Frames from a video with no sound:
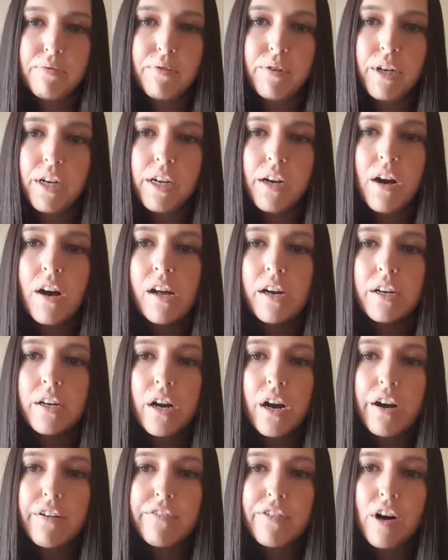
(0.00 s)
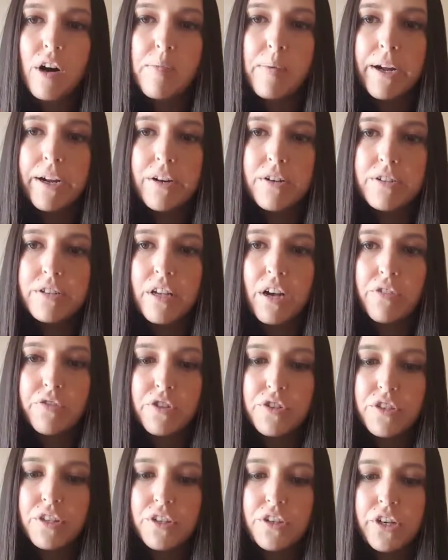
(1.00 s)
put it on and off all by yourself,
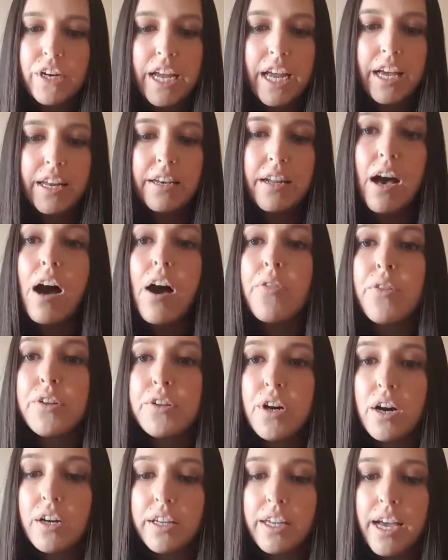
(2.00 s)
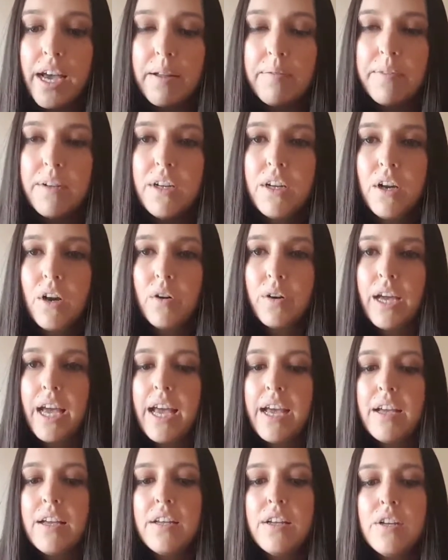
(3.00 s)
just in your hand, not on the dog yet.
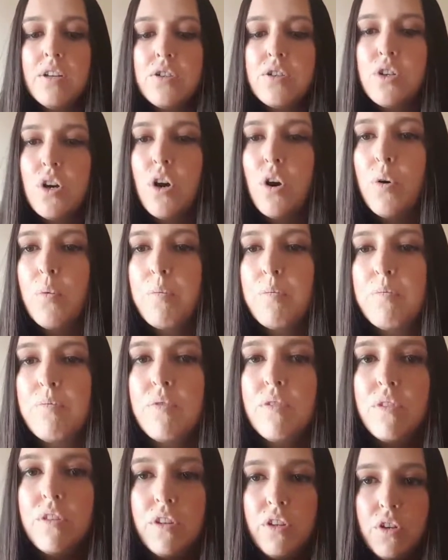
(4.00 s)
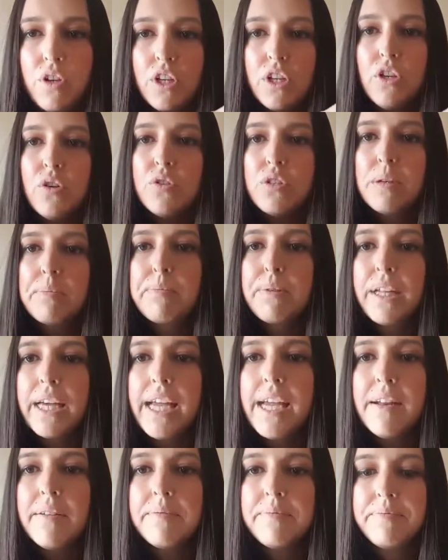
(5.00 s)
Okay? So you can use the
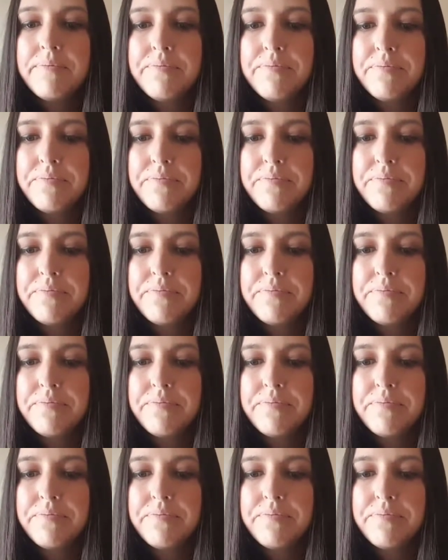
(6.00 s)
plate,